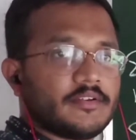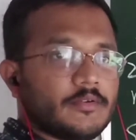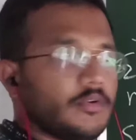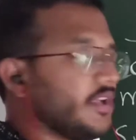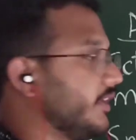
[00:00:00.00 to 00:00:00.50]

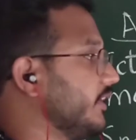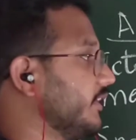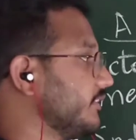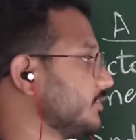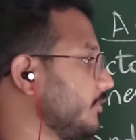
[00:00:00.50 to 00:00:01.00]
Okay,
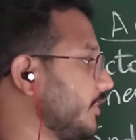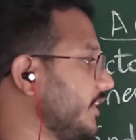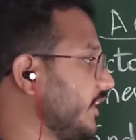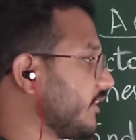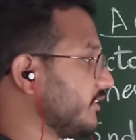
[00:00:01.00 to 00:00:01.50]
so
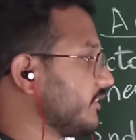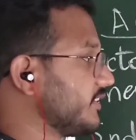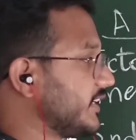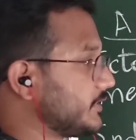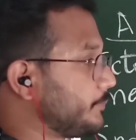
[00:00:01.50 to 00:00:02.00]
here
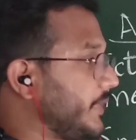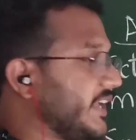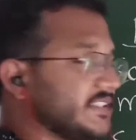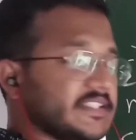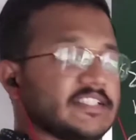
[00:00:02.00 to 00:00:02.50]
the
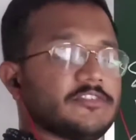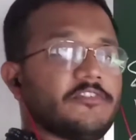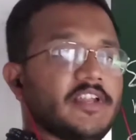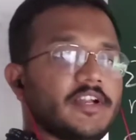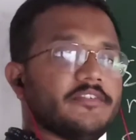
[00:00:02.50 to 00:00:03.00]
space is filled